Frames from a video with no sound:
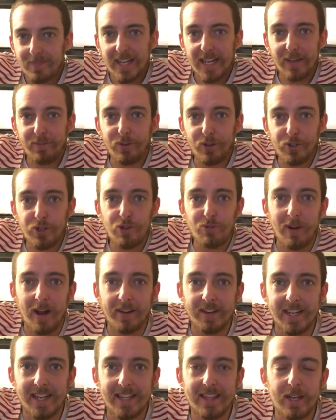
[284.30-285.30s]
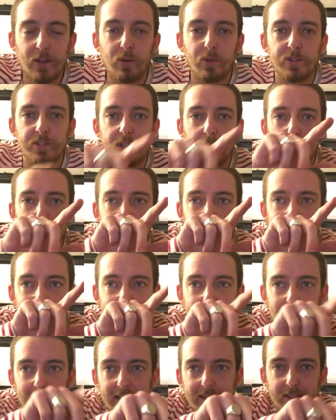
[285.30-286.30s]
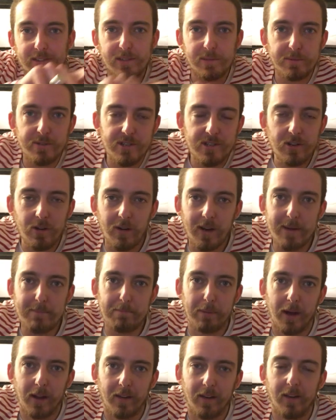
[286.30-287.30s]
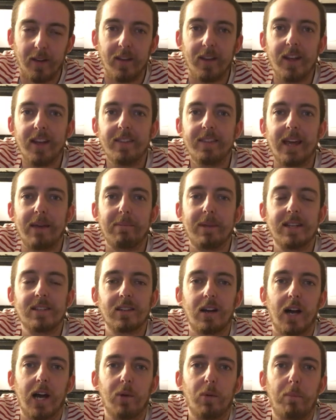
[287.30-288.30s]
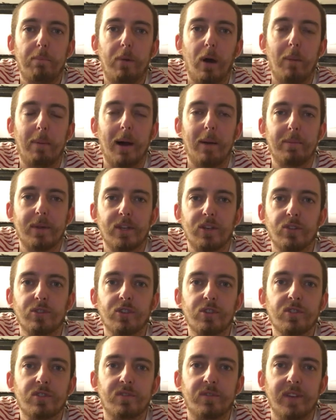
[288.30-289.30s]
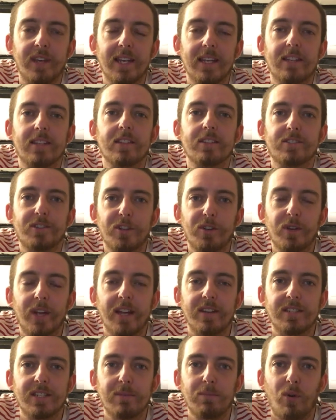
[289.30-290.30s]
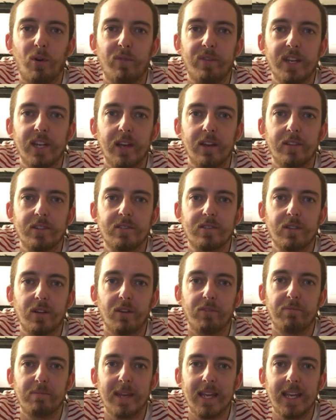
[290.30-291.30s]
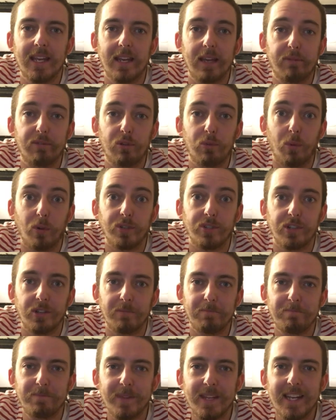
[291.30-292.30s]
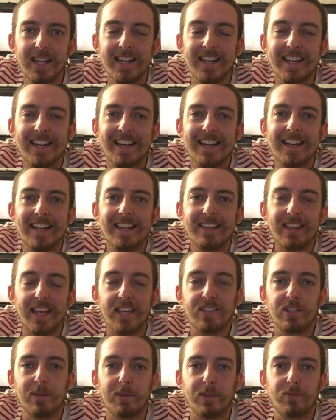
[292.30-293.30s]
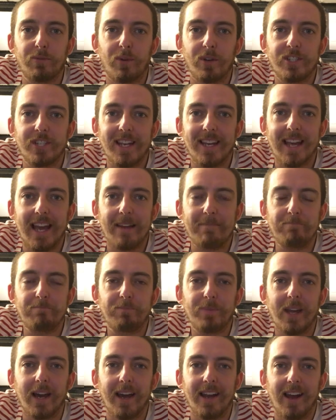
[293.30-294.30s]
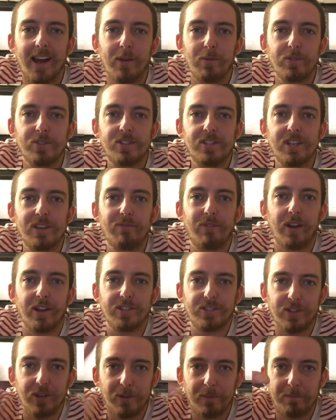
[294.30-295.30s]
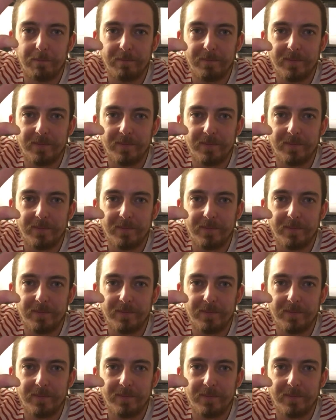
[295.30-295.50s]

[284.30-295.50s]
If you're new around here, then also please click the subscribe button. That means that I will pop up in your news feed so you'll get to see more videos of me if you want to. Thank you so much for watching again, and I will see you very soon.